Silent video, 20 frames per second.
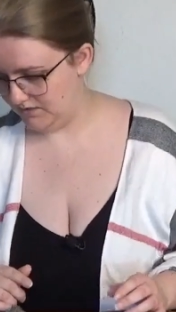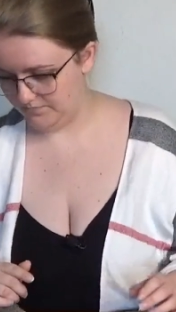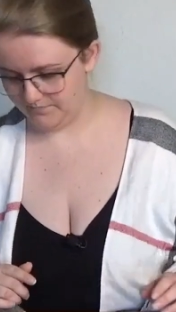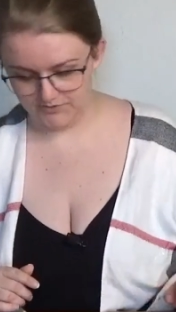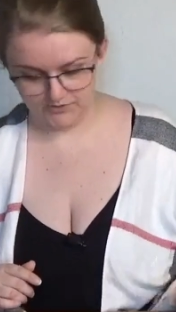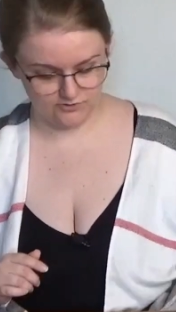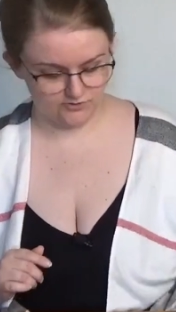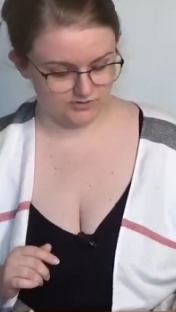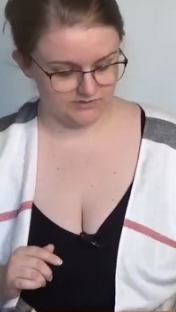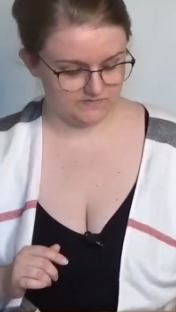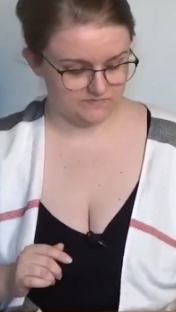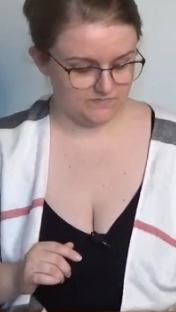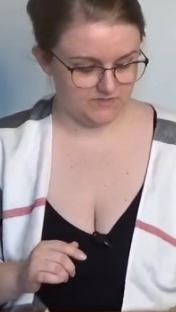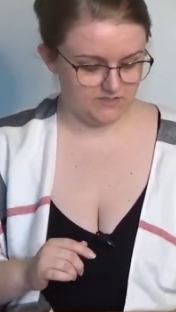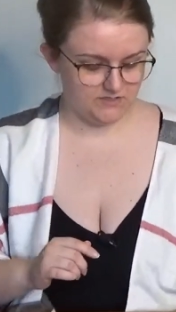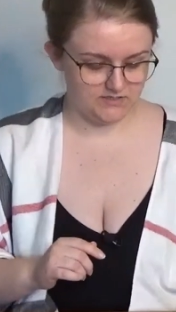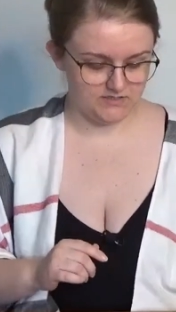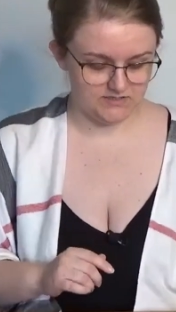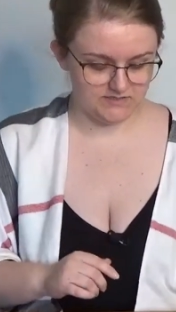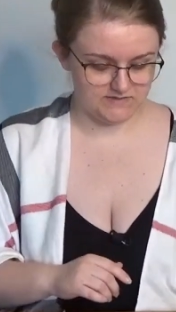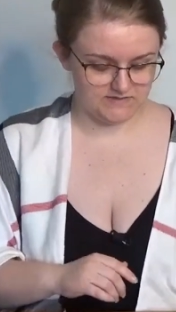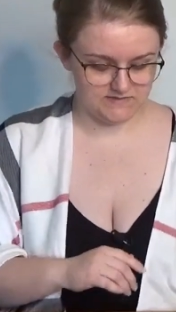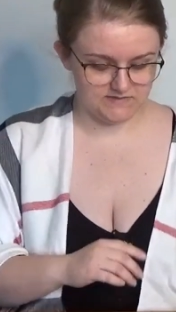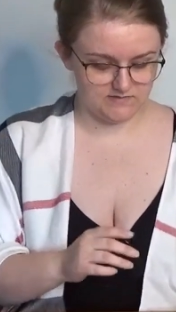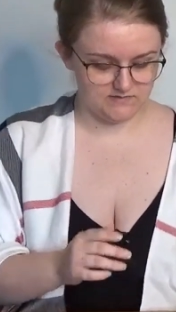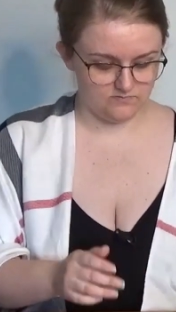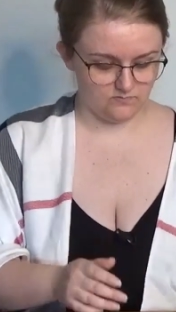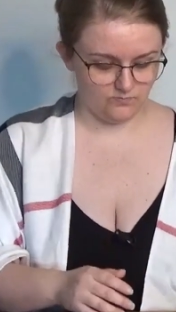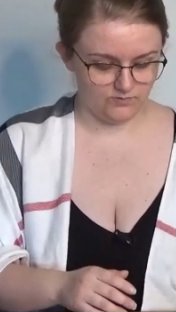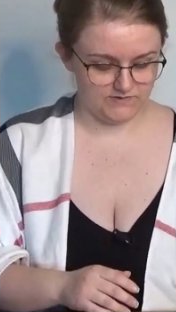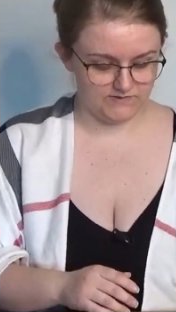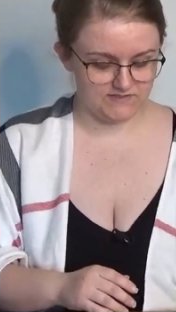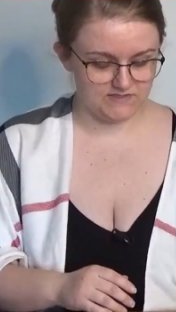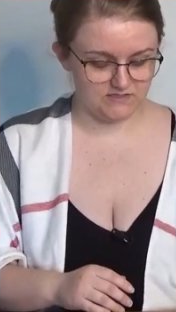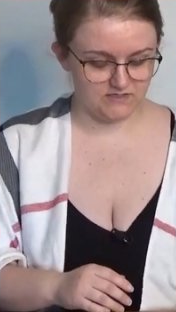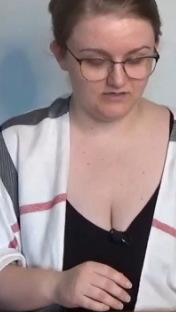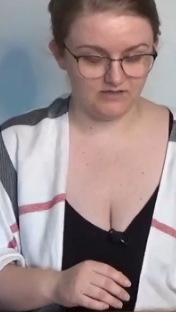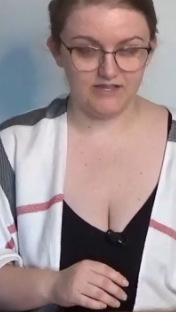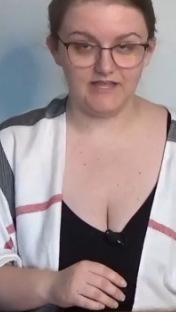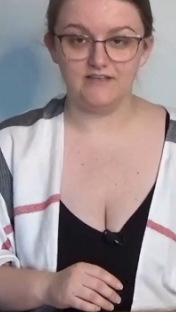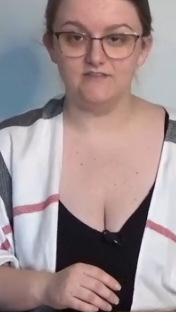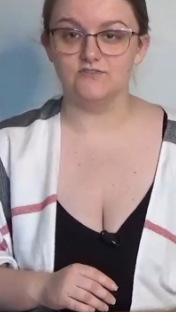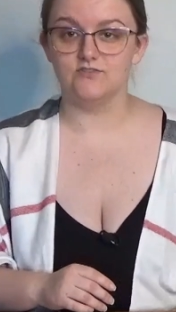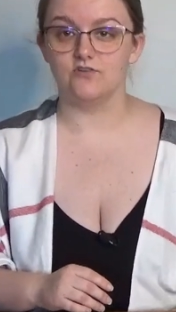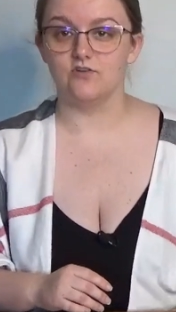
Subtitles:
but trust me, it's once the legs